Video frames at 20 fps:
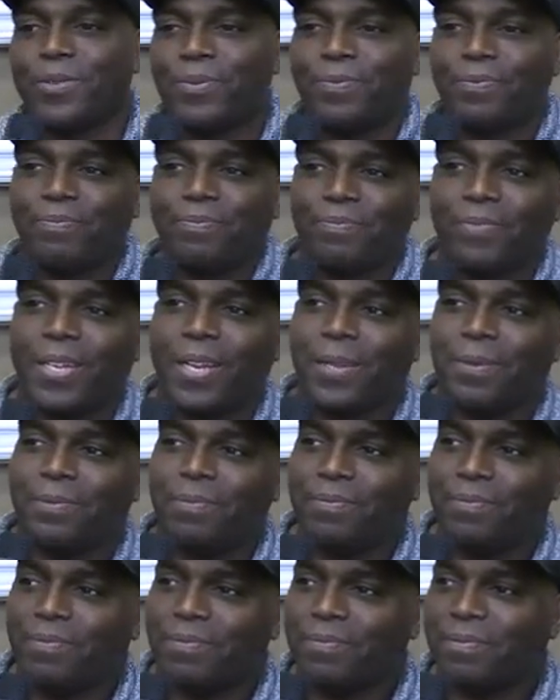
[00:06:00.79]

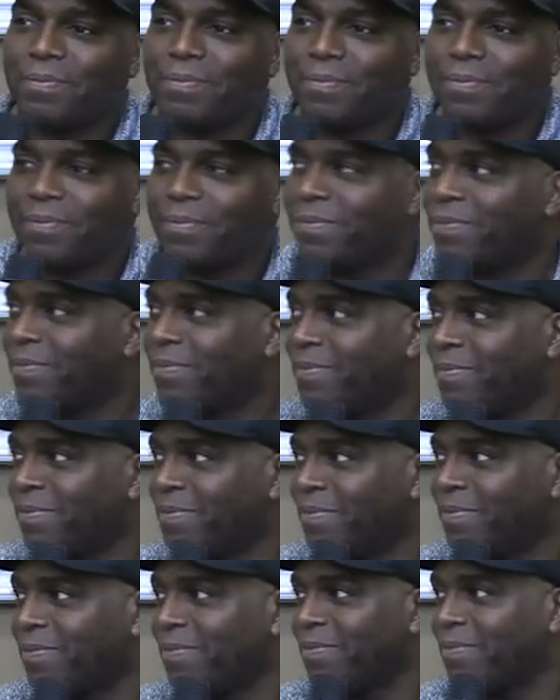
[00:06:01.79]

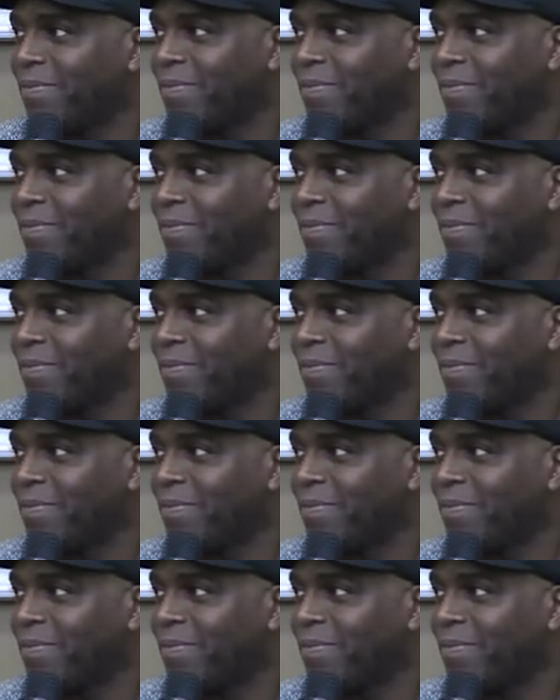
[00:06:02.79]
No words are spoken by the person on screen.